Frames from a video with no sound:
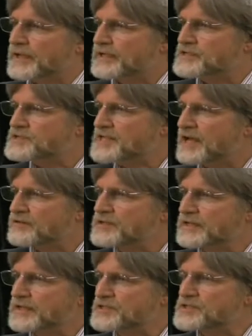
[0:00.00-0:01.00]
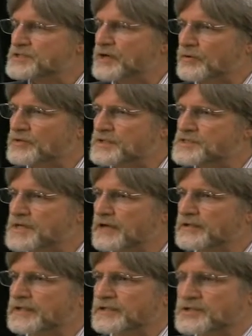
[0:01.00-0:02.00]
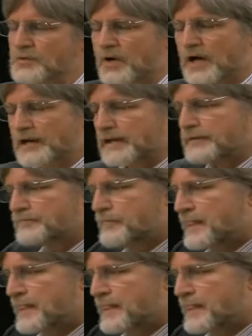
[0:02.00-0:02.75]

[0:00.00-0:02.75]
and it's sounding its note, it's sounding its quality.